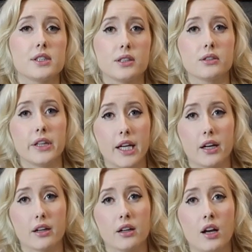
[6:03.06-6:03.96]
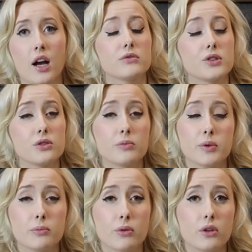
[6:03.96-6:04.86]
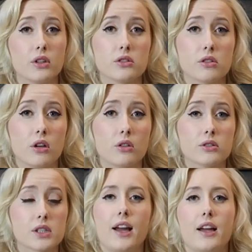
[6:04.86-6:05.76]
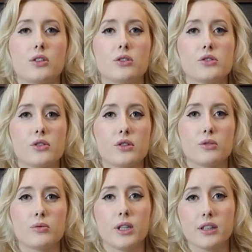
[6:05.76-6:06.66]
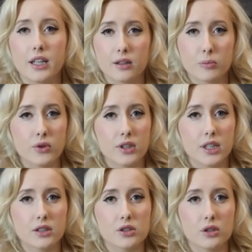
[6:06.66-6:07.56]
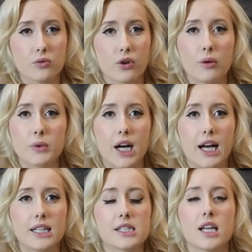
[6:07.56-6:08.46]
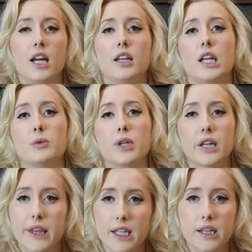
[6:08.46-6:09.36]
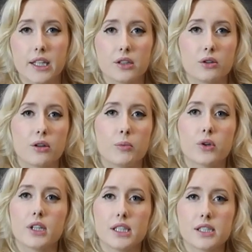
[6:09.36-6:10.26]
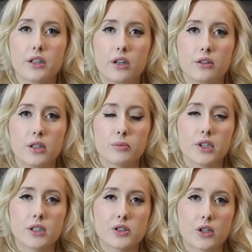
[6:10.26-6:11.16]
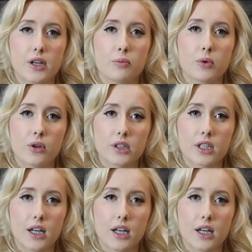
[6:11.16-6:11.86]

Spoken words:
still there. Stupid blonde jokes, and also you will get more attention from guys. They will think that you are more easygoing because you have blonde